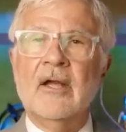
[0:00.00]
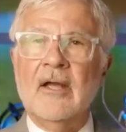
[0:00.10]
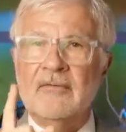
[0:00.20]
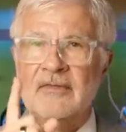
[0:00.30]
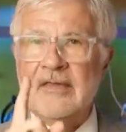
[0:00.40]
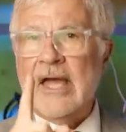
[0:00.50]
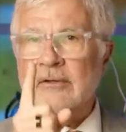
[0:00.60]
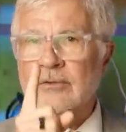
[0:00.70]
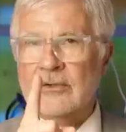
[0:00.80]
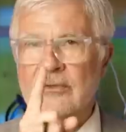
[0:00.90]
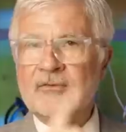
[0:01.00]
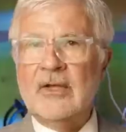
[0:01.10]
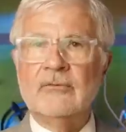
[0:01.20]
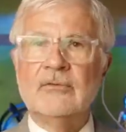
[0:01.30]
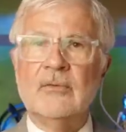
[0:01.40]
and that turns
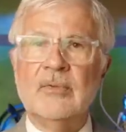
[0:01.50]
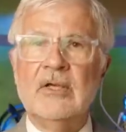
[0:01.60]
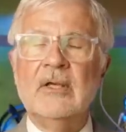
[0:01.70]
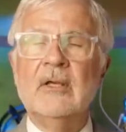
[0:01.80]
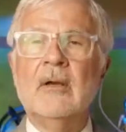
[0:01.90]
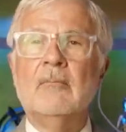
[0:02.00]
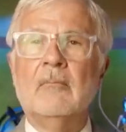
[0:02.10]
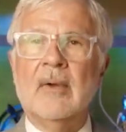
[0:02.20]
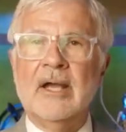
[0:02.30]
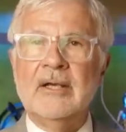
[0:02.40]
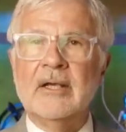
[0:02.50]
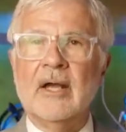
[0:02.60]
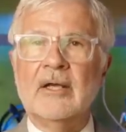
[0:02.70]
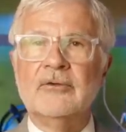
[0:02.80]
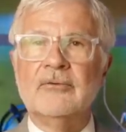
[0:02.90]
out to be
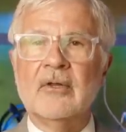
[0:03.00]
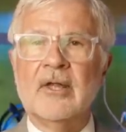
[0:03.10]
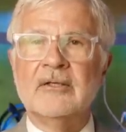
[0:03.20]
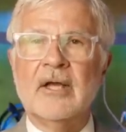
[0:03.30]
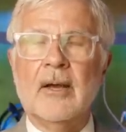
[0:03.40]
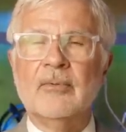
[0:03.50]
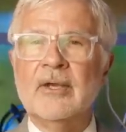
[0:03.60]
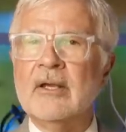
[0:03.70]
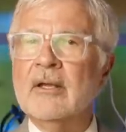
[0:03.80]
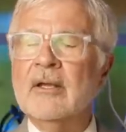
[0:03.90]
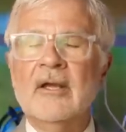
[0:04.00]
mitochondrial uncoupling.